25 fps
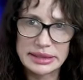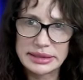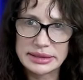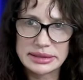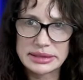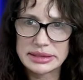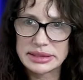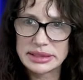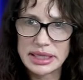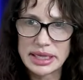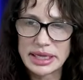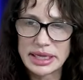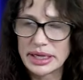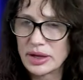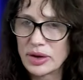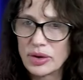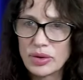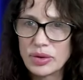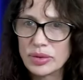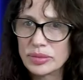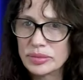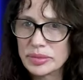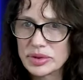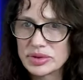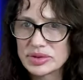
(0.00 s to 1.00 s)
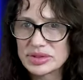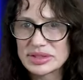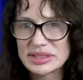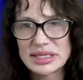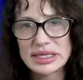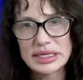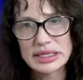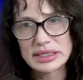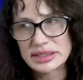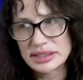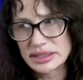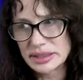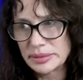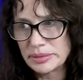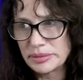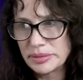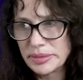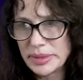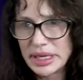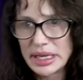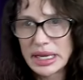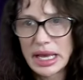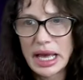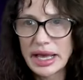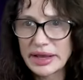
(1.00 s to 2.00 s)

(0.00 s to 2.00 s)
It's like almost like to me,